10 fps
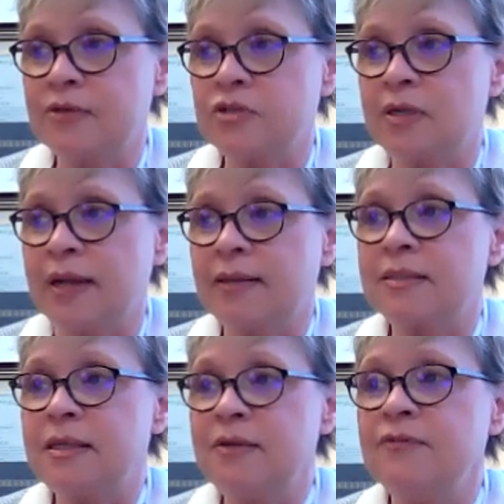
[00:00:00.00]

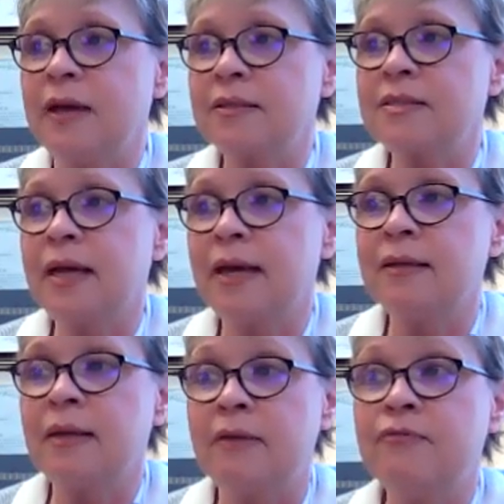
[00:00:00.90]
genetic defect
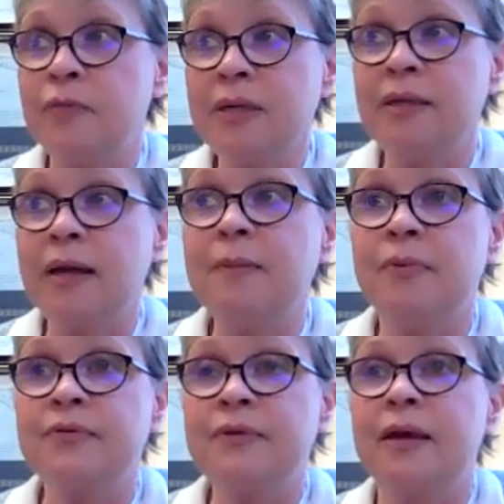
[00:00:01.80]
had a
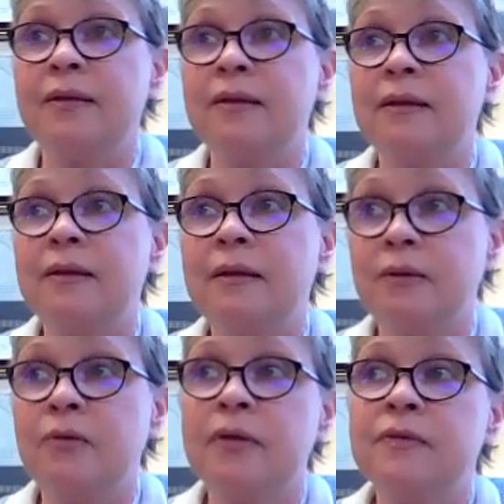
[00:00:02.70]
49%
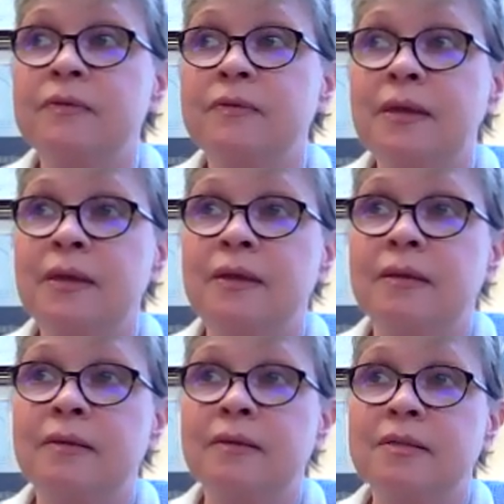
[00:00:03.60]
increase
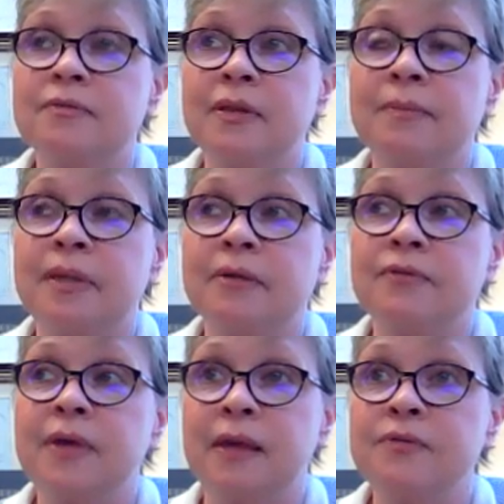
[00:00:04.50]
in the development
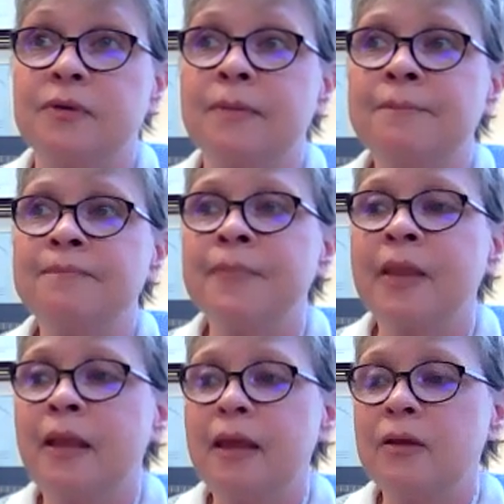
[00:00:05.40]
of cancer.
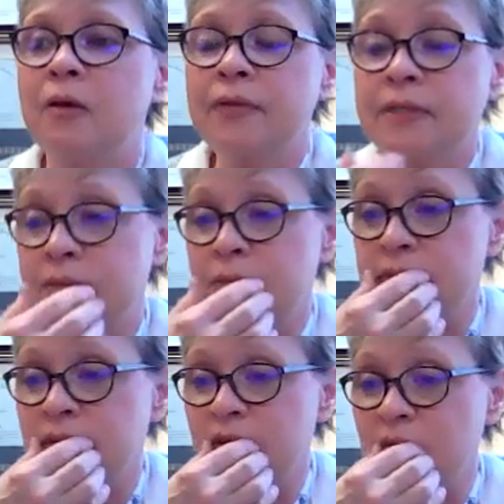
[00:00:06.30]
And all they did
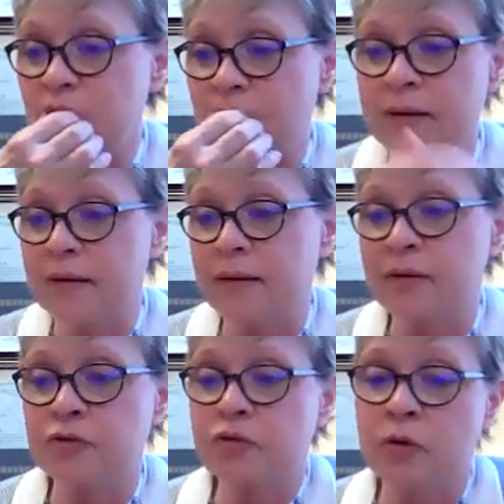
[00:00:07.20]
was give a
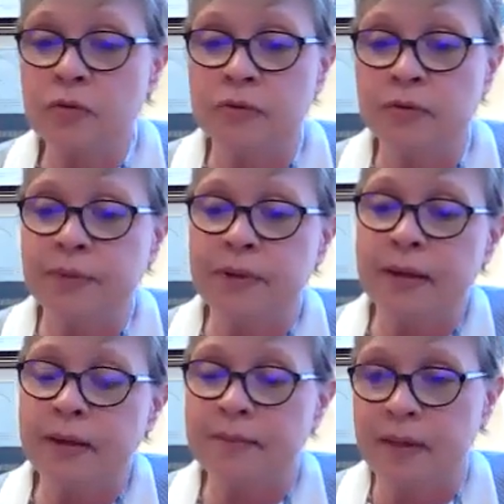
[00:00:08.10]
control group,
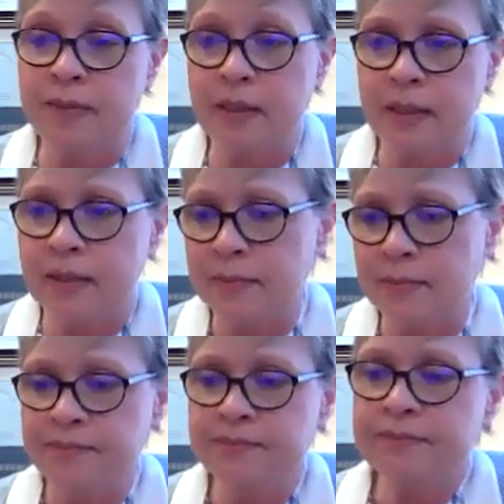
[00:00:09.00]

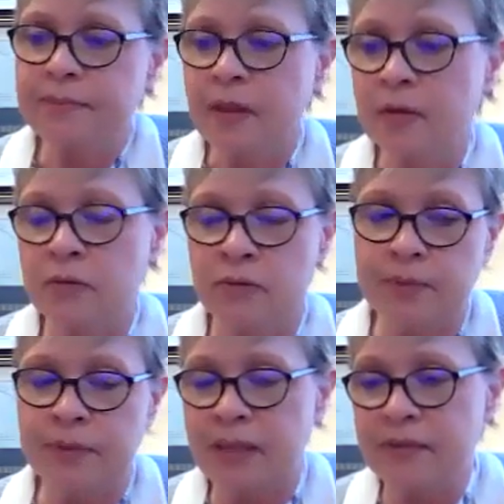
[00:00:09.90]
a
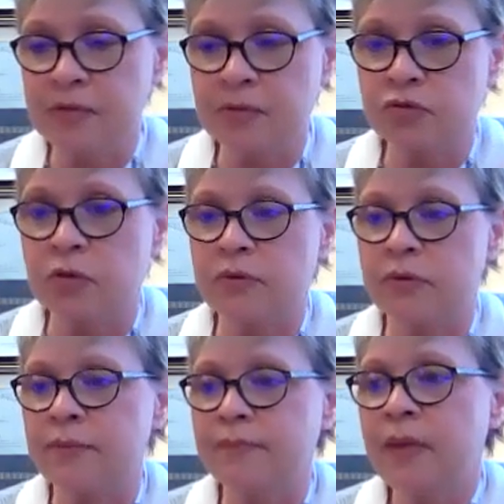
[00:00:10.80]
group against a control
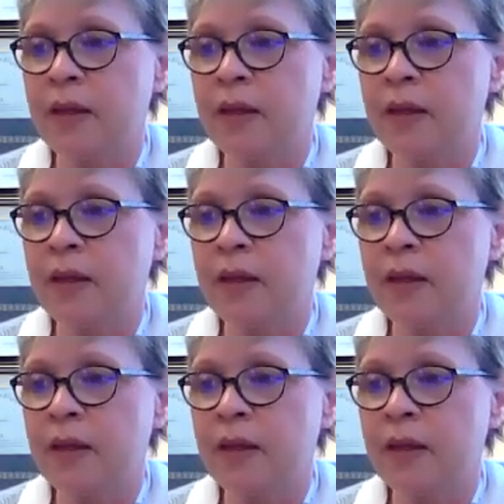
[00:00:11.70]
group,